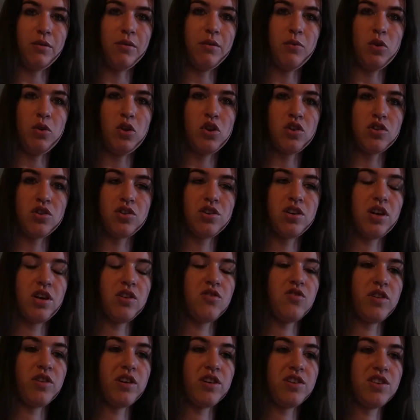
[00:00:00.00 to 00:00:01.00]
We just got
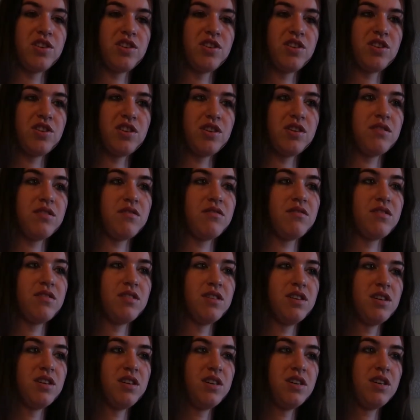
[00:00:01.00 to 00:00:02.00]
dressed, so
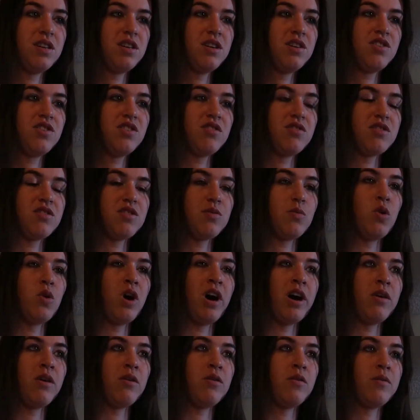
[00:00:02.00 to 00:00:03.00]
took us a
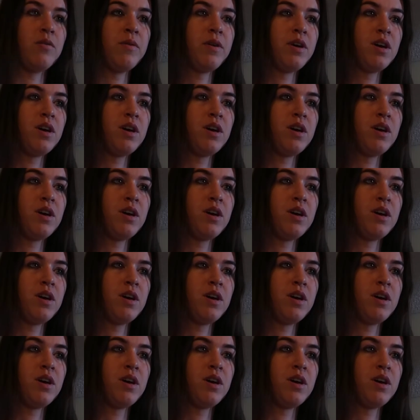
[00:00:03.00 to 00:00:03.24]
while.